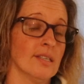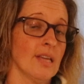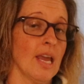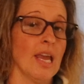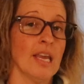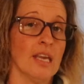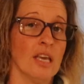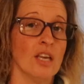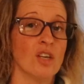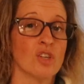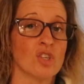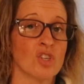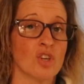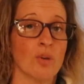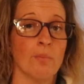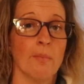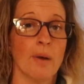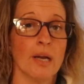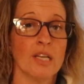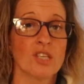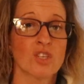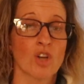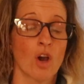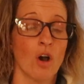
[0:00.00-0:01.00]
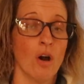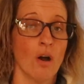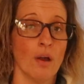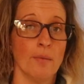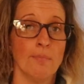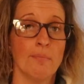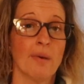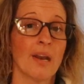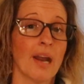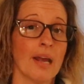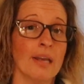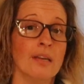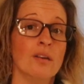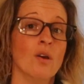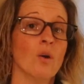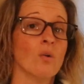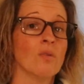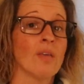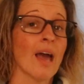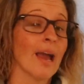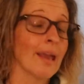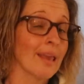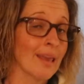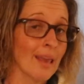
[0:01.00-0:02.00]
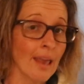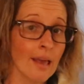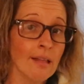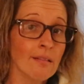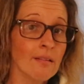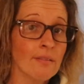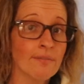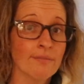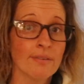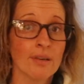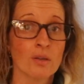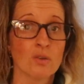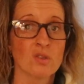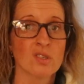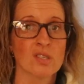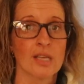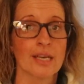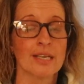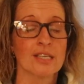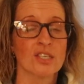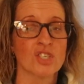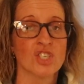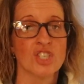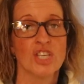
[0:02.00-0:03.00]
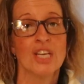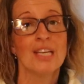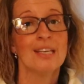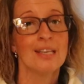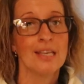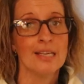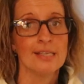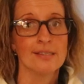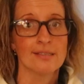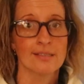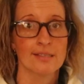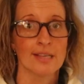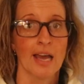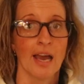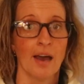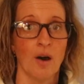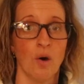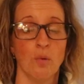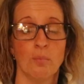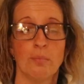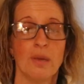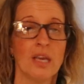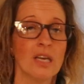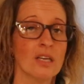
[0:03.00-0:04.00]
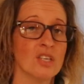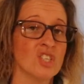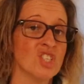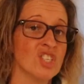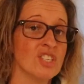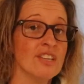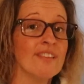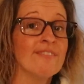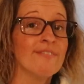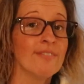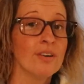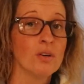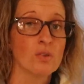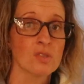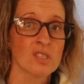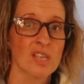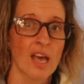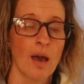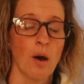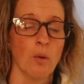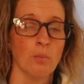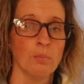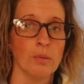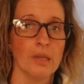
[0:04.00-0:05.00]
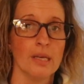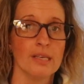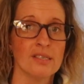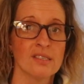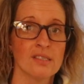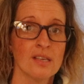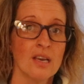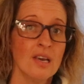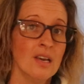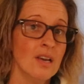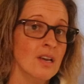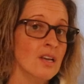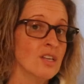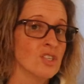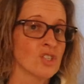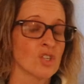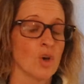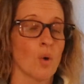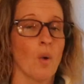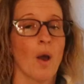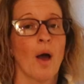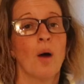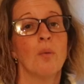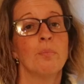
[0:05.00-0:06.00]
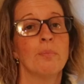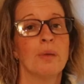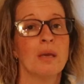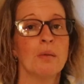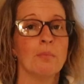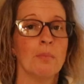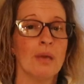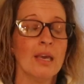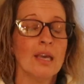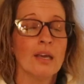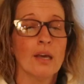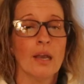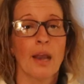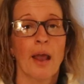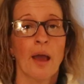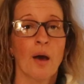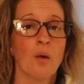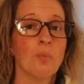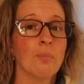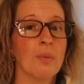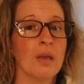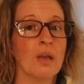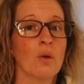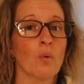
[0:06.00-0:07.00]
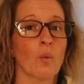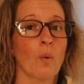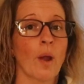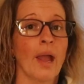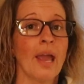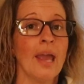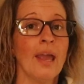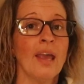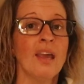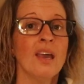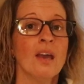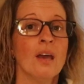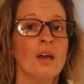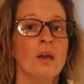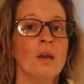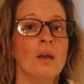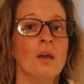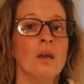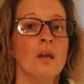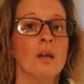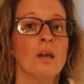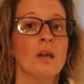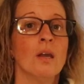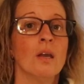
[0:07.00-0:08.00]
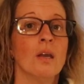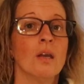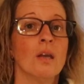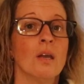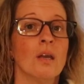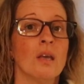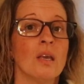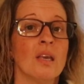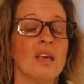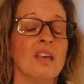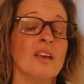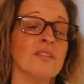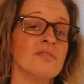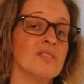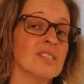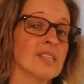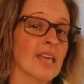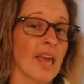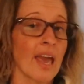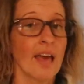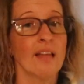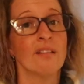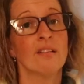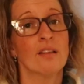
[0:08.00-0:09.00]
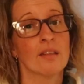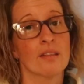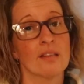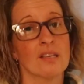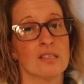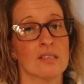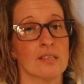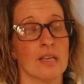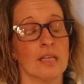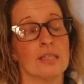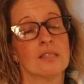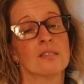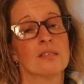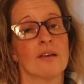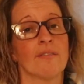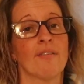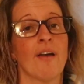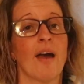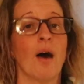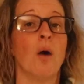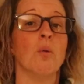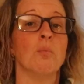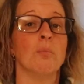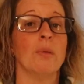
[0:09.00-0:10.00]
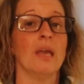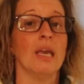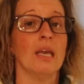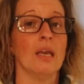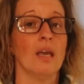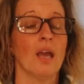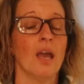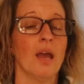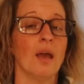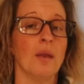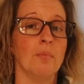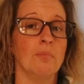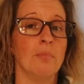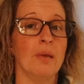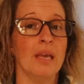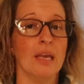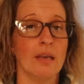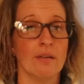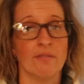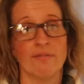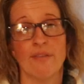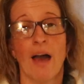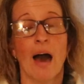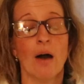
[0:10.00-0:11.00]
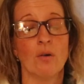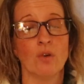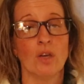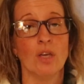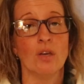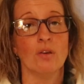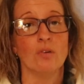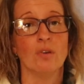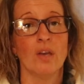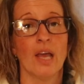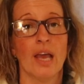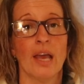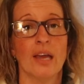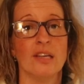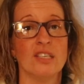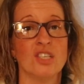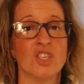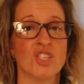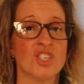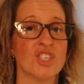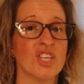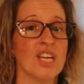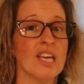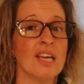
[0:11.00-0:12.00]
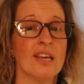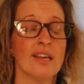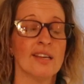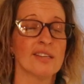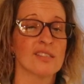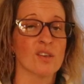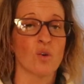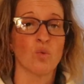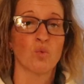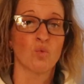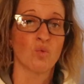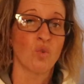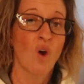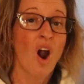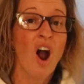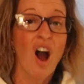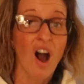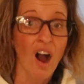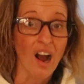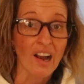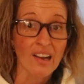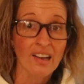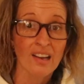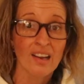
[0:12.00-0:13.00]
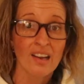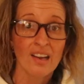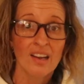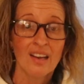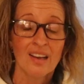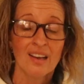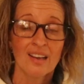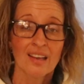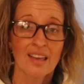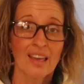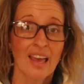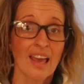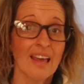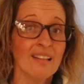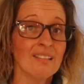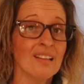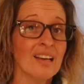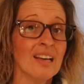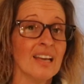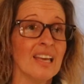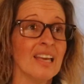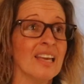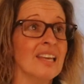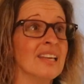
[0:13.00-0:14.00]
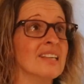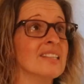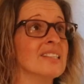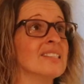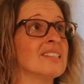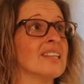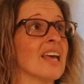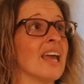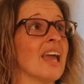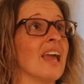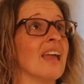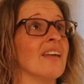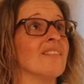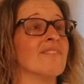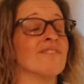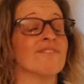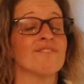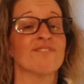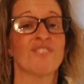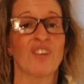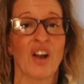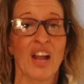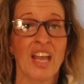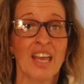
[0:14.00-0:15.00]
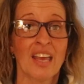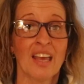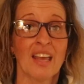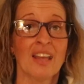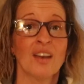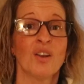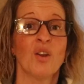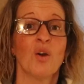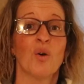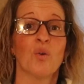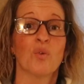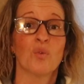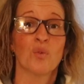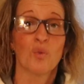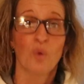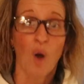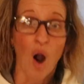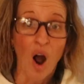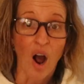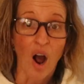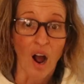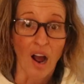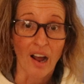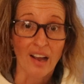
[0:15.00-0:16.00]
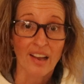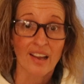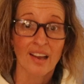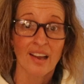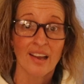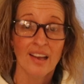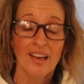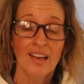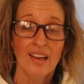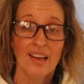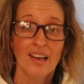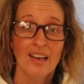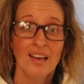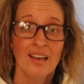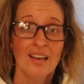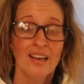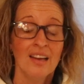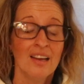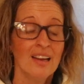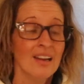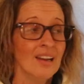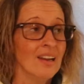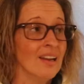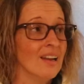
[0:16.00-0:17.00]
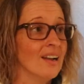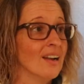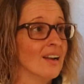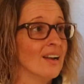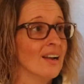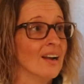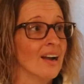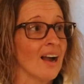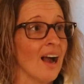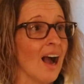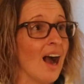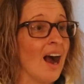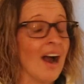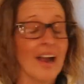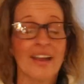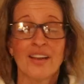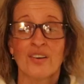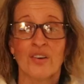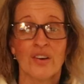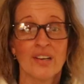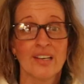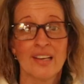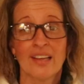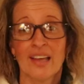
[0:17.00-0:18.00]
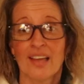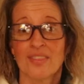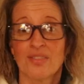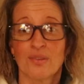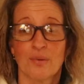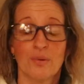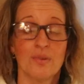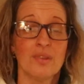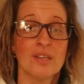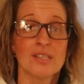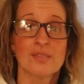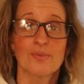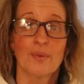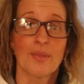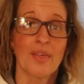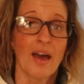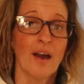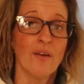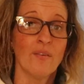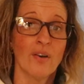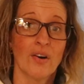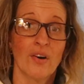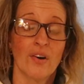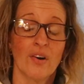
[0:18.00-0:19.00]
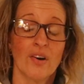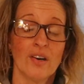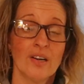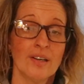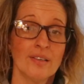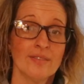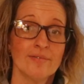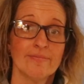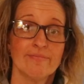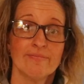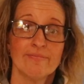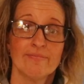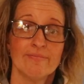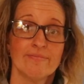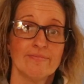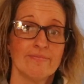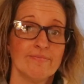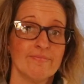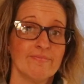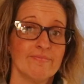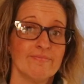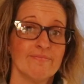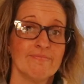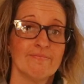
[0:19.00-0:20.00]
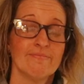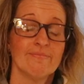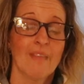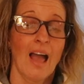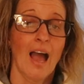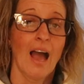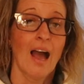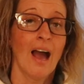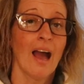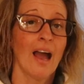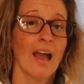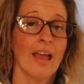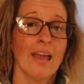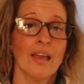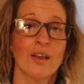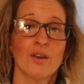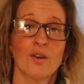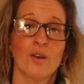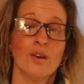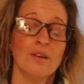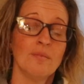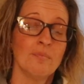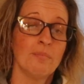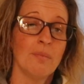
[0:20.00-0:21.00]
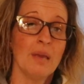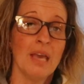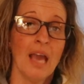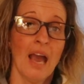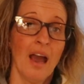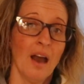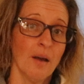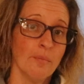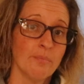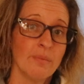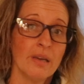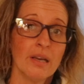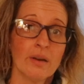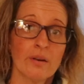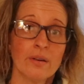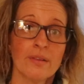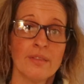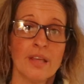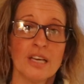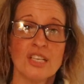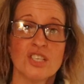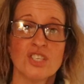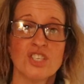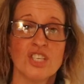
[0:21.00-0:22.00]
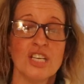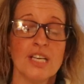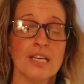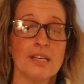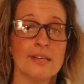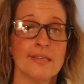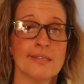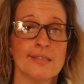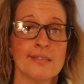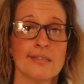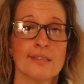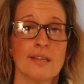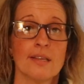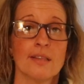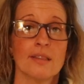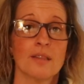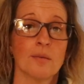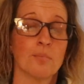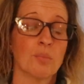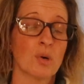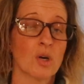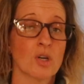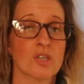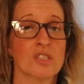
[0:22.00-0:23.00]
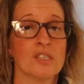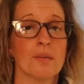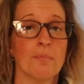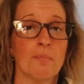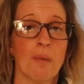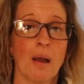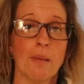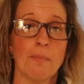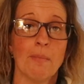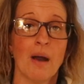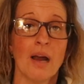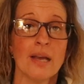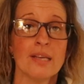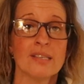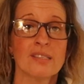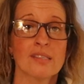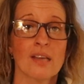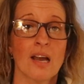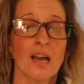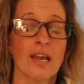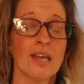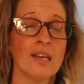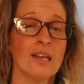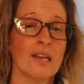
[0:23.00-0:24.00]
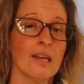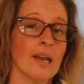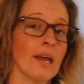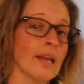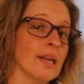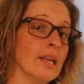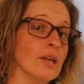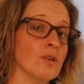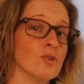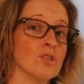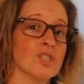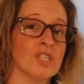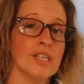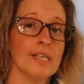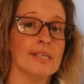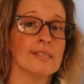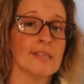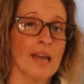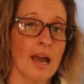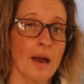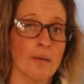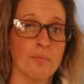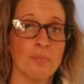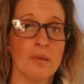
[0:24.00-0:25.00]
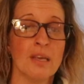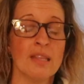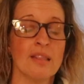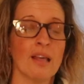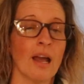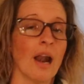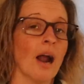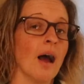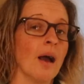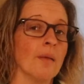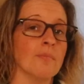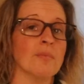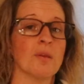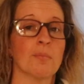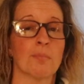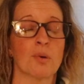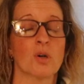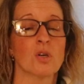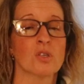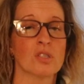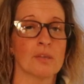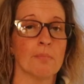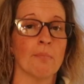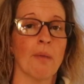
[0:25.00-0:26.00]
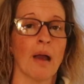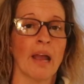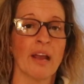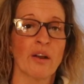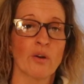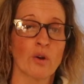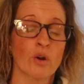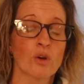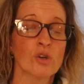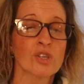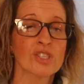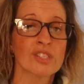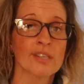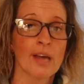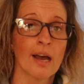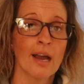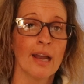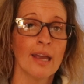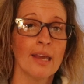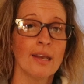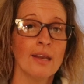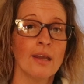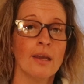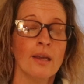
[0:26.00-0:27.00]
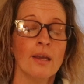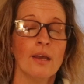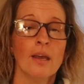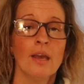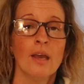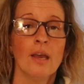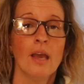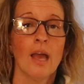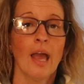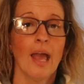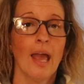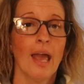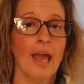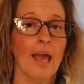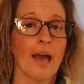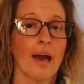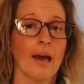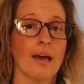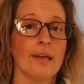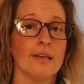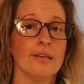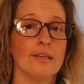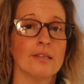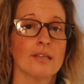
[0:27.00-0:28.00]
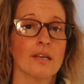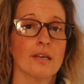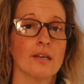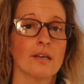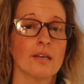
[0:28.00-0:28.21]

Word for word: taking too much on, but I know that Kayla feels like she needs to help because she feels helpless. So helping me and helping Ray gives Kayla the sense of helping and being valued, and she is a rock. Kayla is a freaking rock. I couldn't get through this without her. I couldn't be happier that she is the person by my side, and I know she's happy that I'm the person by her side. And